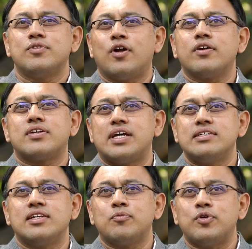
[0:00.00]
not
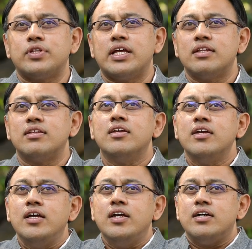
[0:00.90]
rising more than
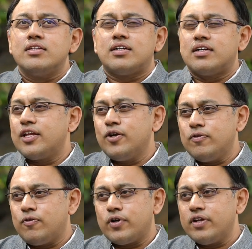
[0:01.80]
thirty
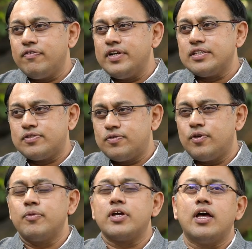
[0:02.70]
or forty feet
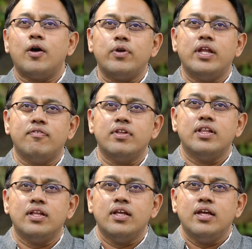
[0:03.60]
from the ground level.
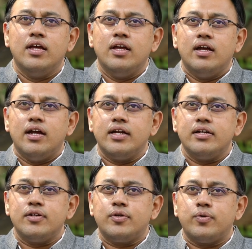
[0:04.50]
And